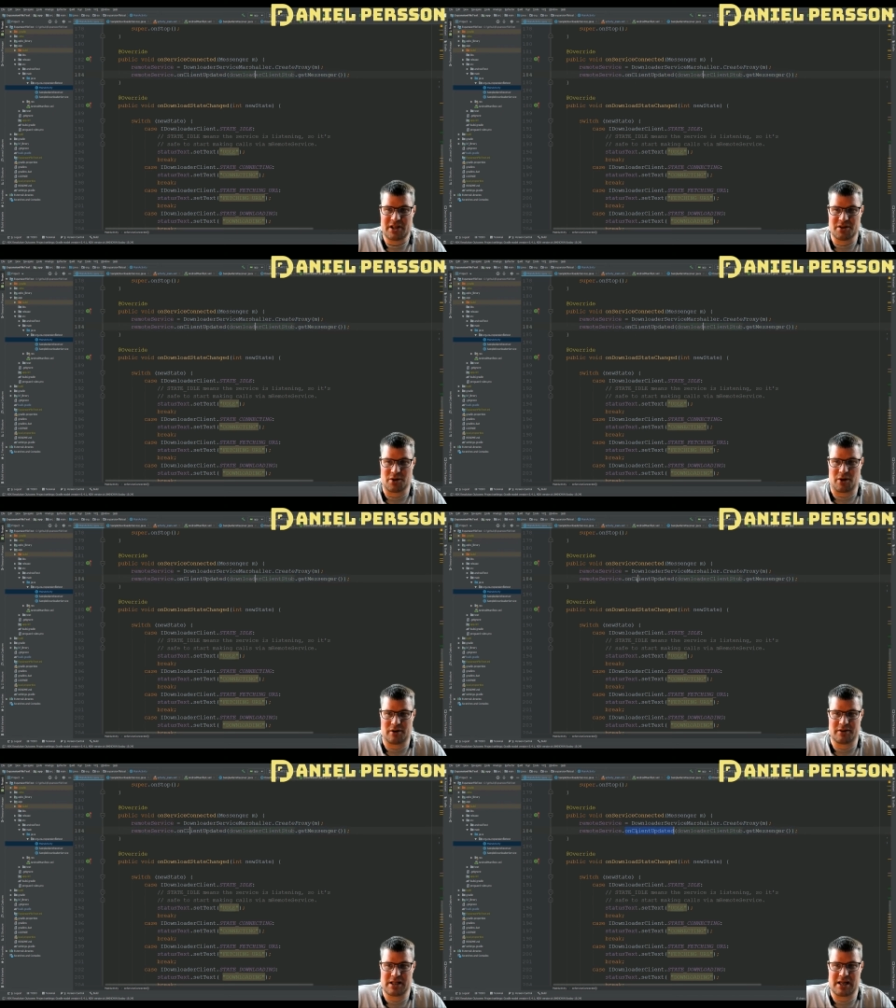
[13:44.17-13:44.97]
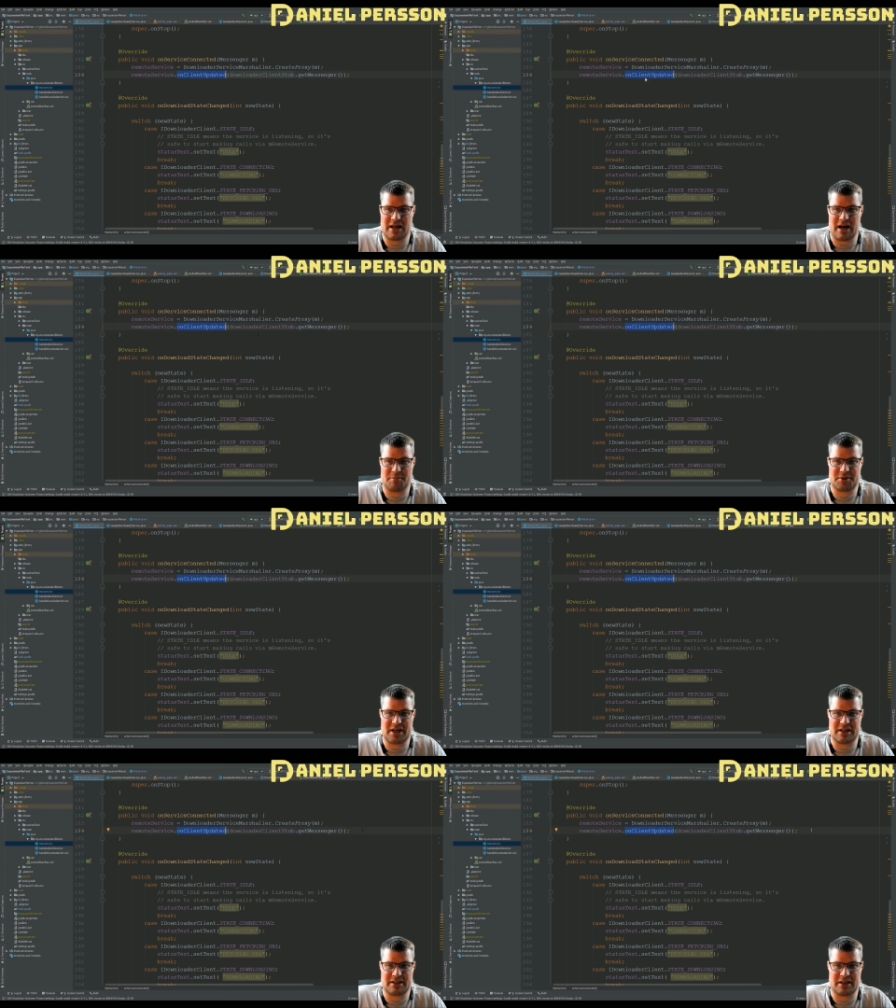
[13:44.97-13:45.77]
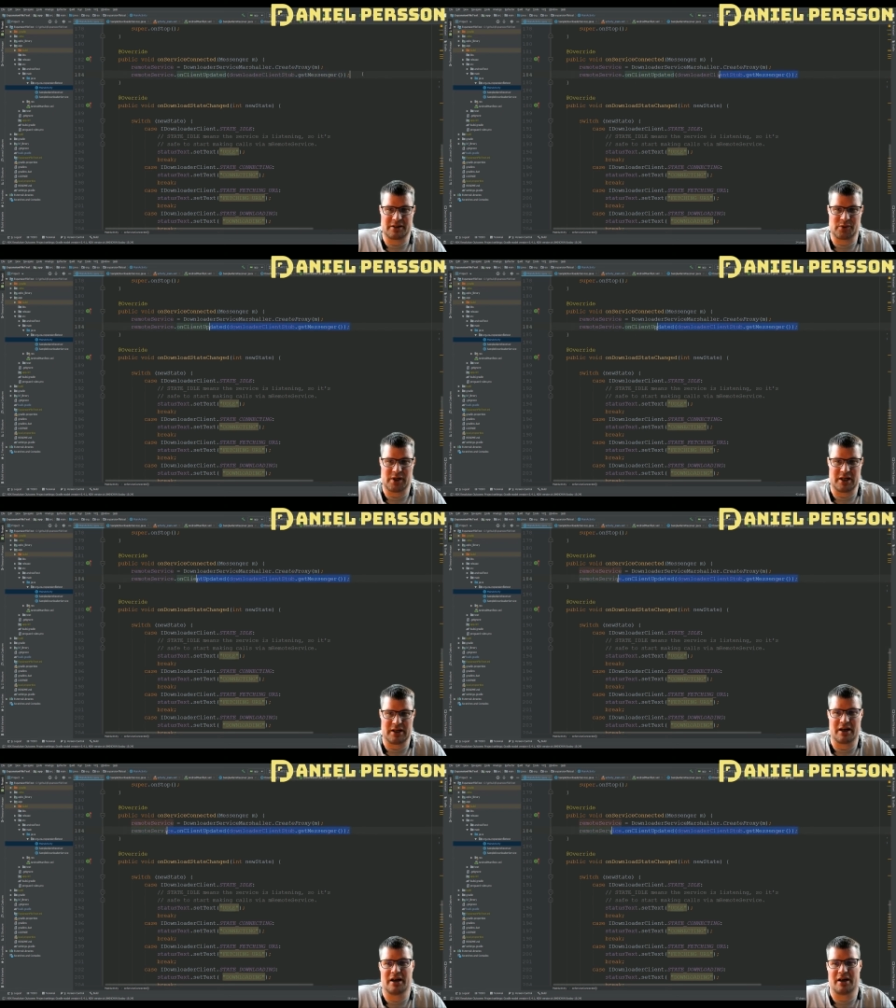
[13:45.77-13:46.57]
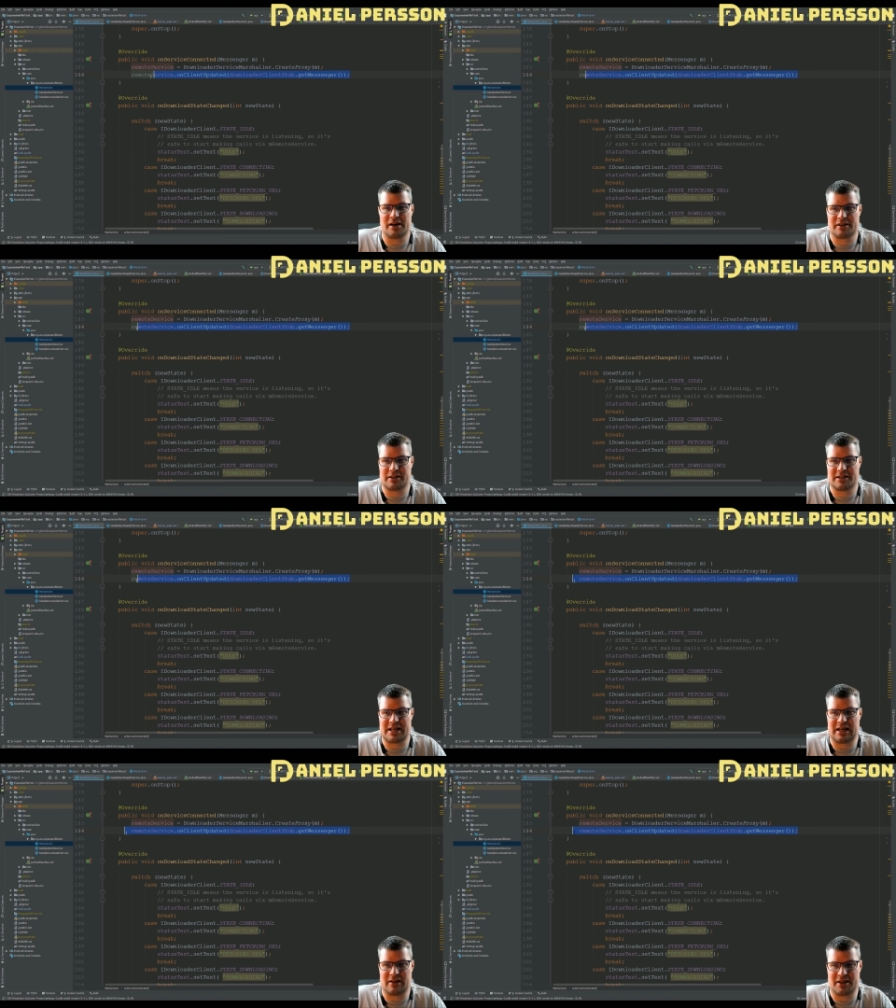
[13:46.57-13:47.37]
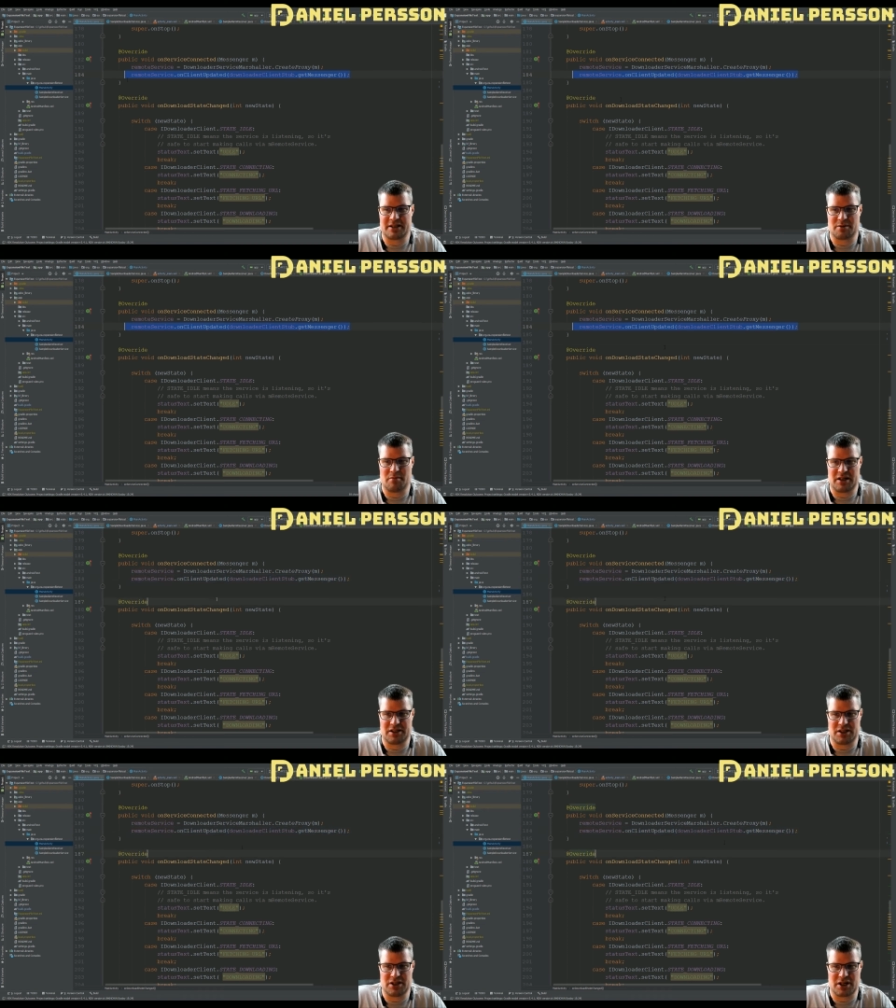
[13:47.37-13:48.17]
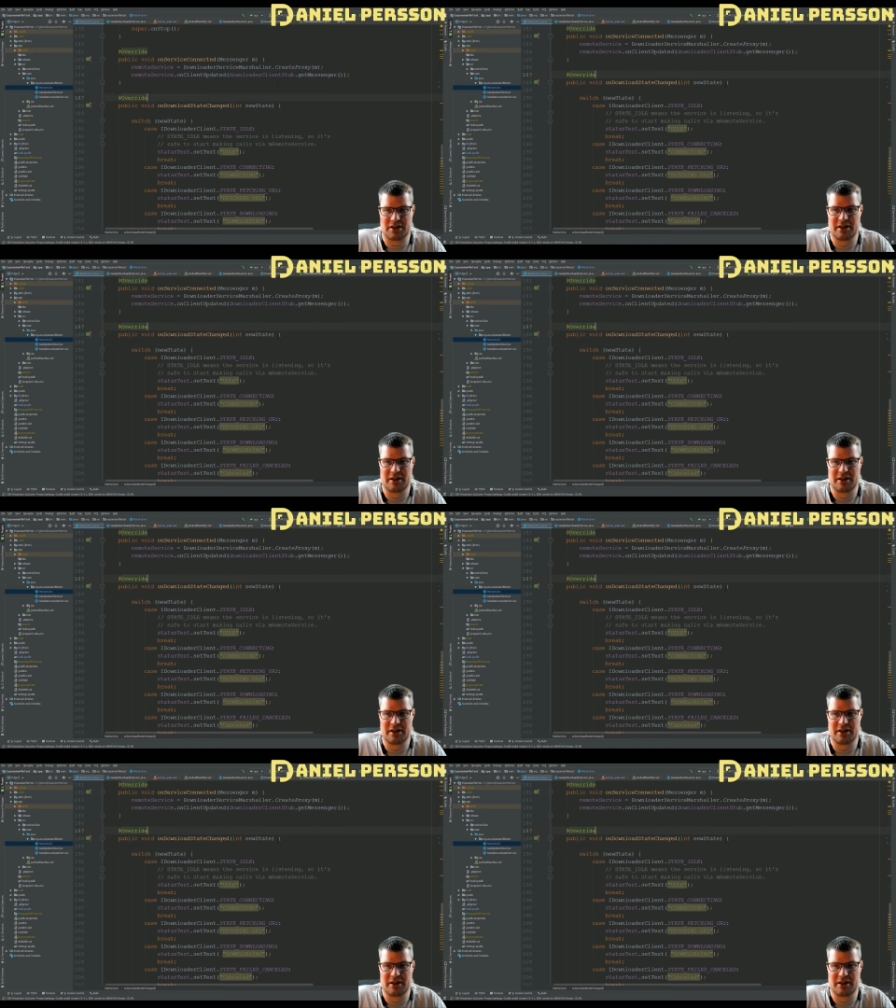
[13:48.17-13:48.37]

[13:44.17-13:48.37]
So on the update, it will uh, tell this messenger.